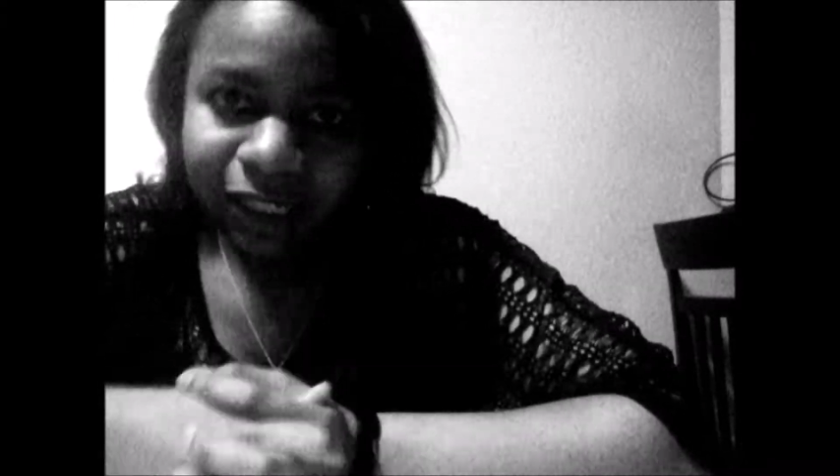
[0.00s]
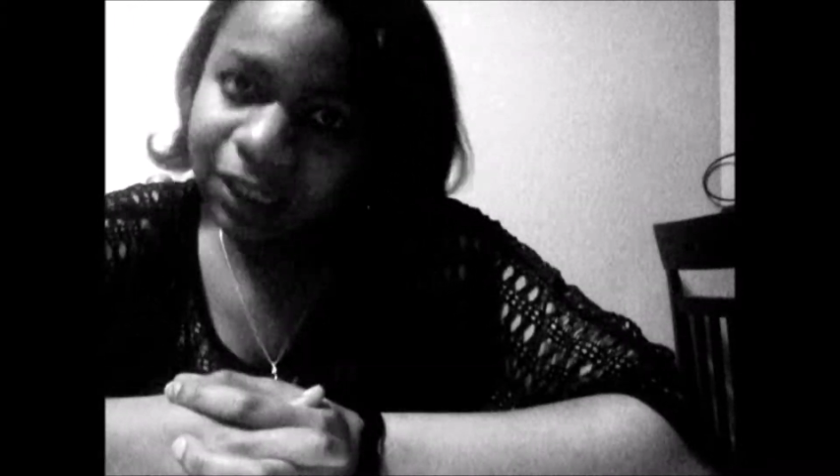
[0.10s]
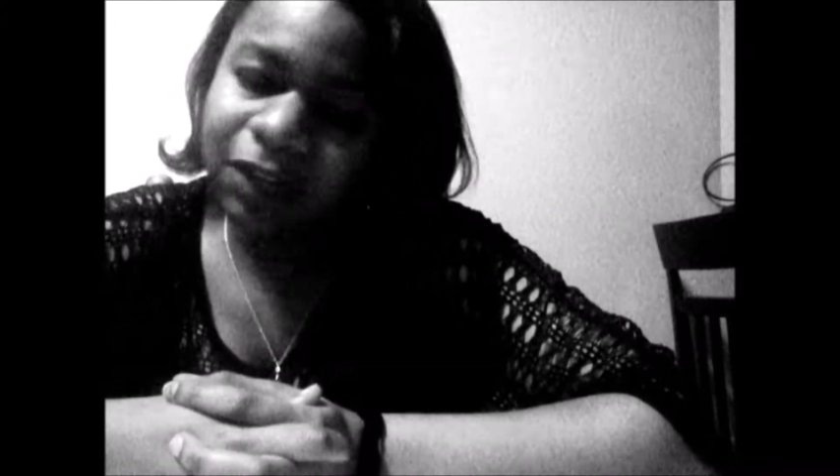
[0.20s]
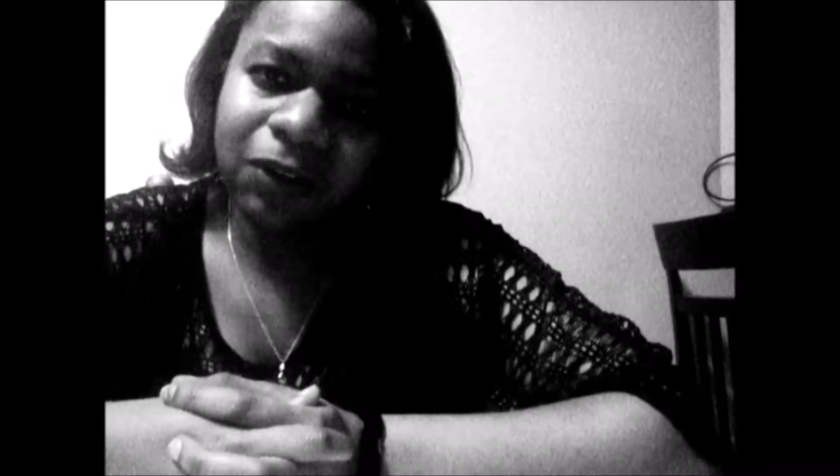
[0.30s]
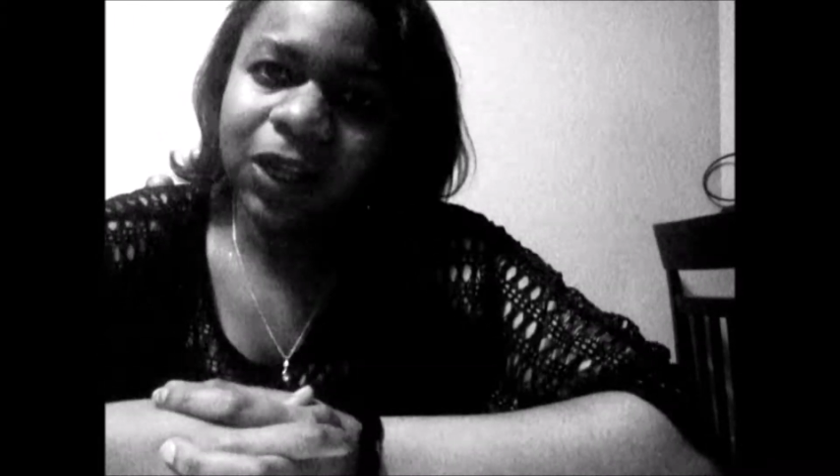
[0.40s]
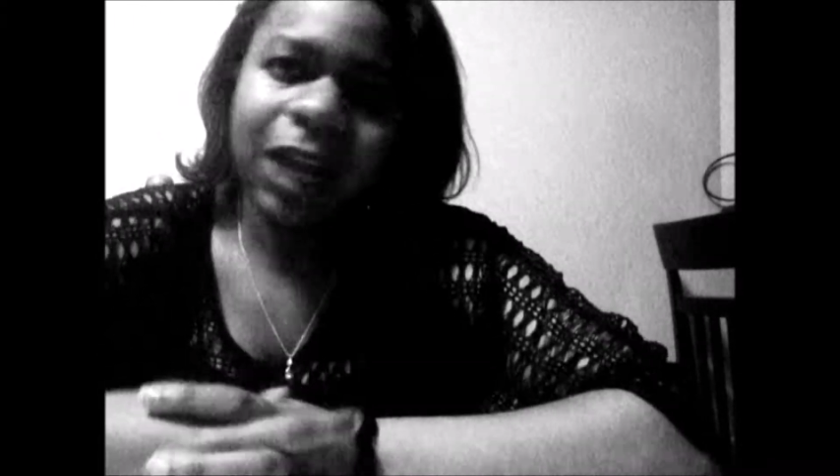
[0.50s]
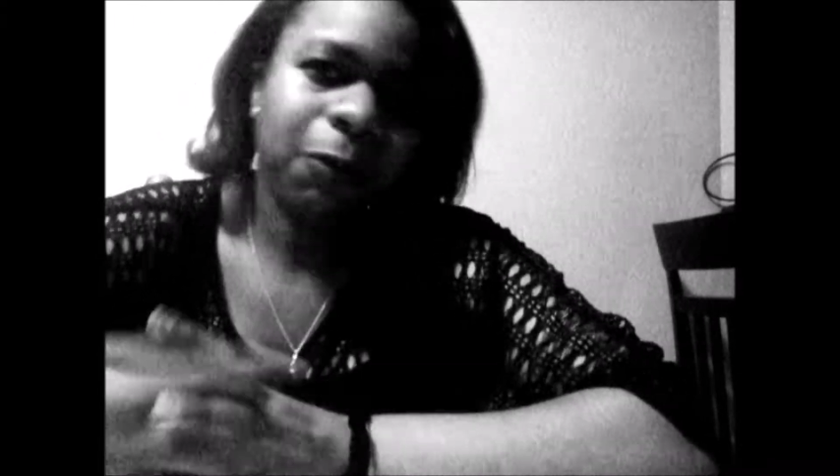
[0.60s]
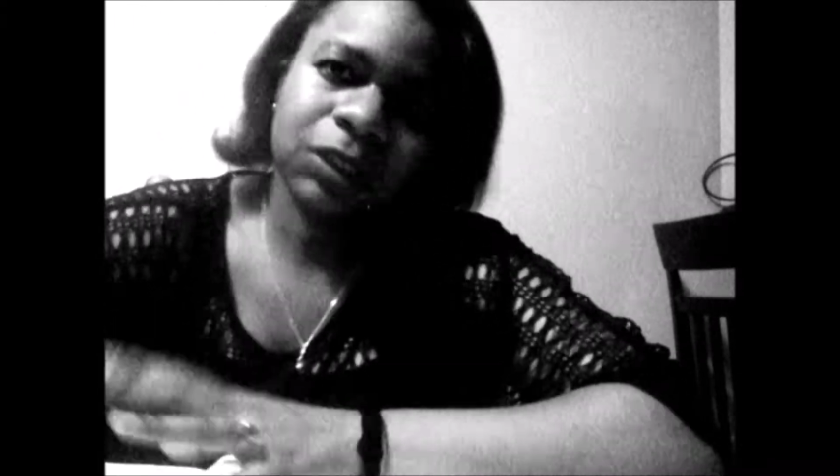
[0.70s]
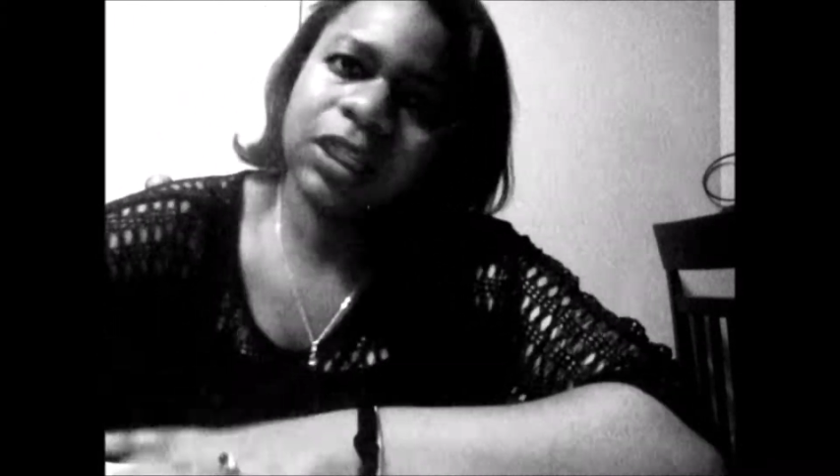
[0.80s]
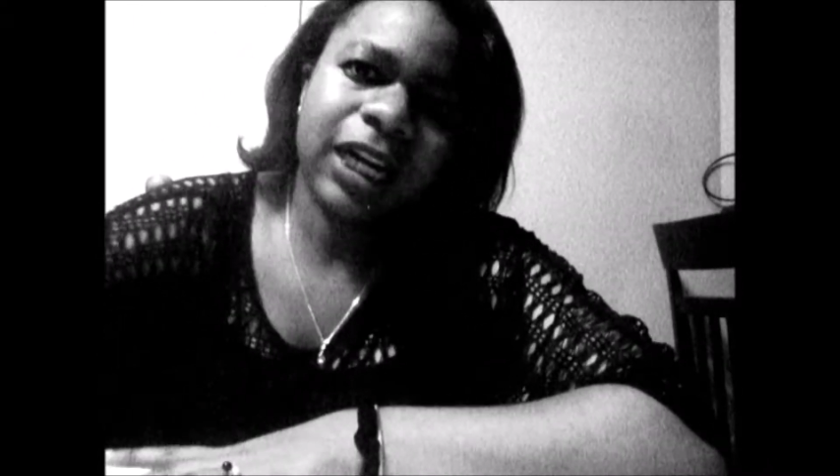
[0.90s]
Now, I
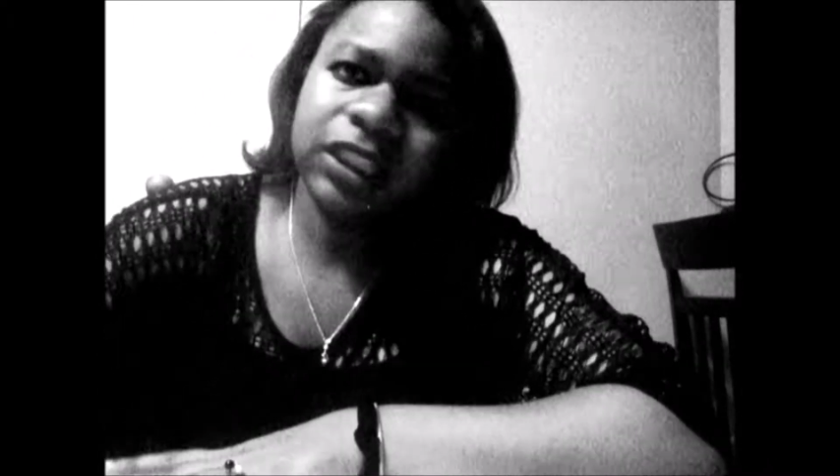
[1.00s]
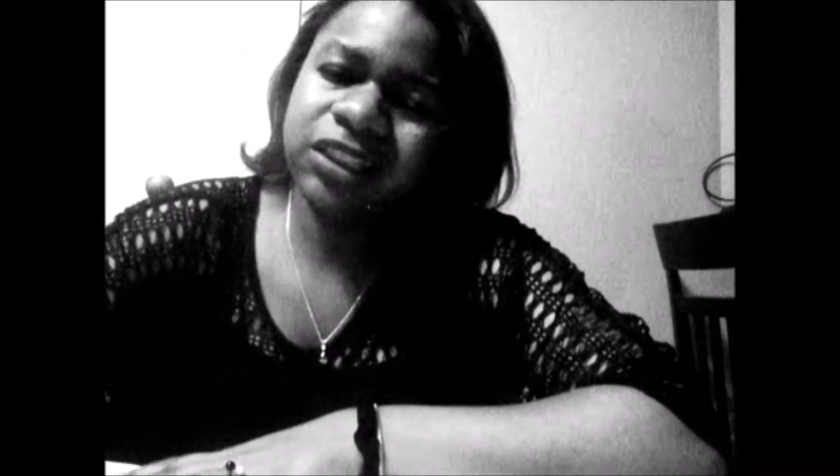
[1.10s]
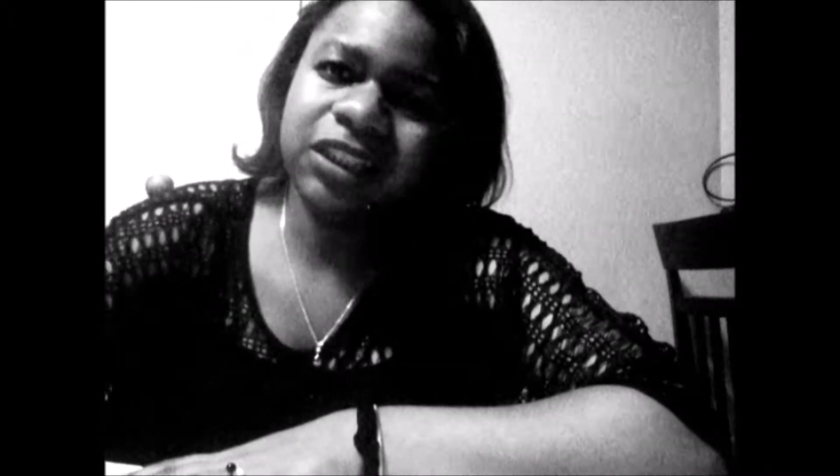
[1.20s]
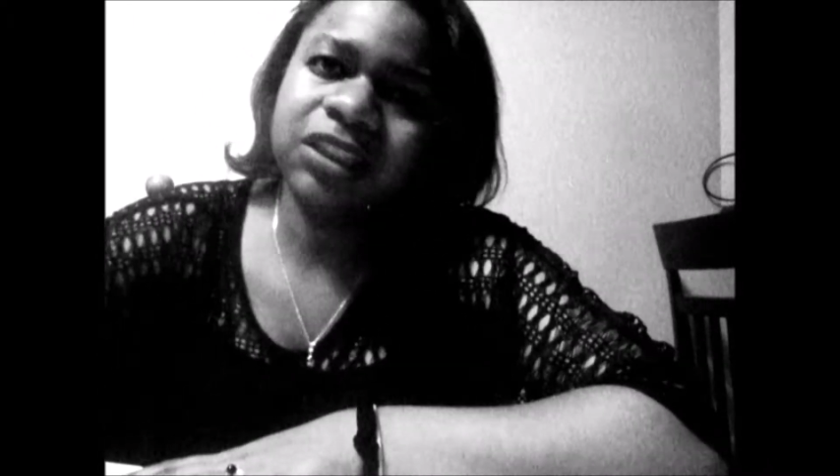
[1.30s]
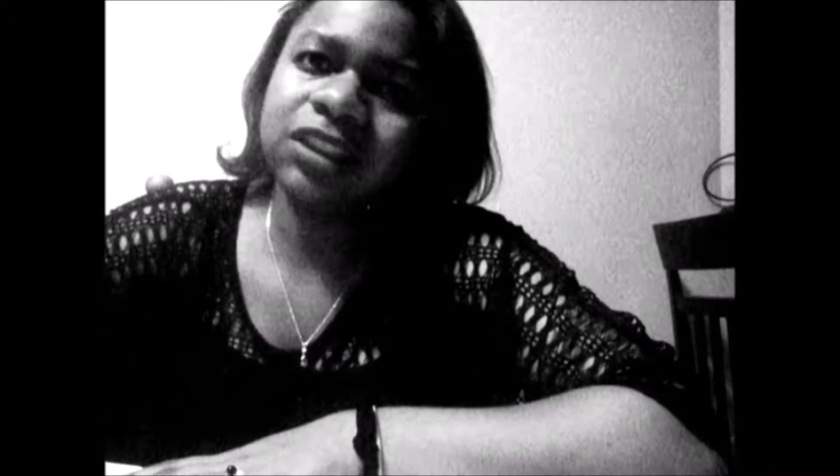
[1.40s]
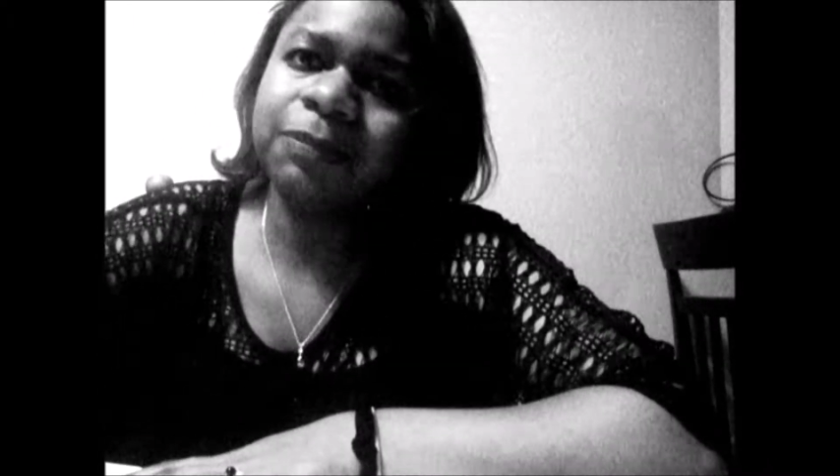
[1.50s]
was actually just